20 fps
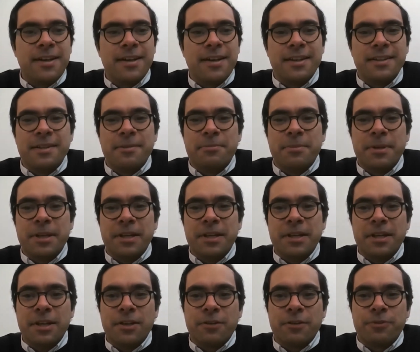in the
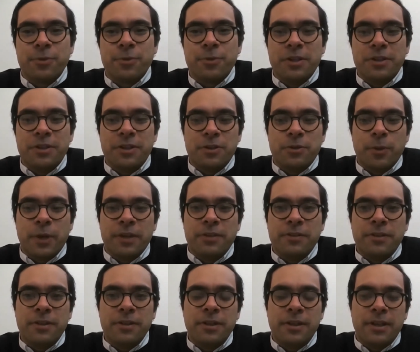beginning of
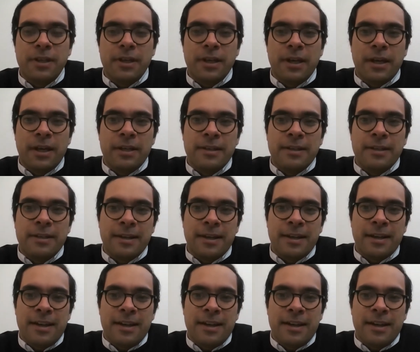2020, and uh,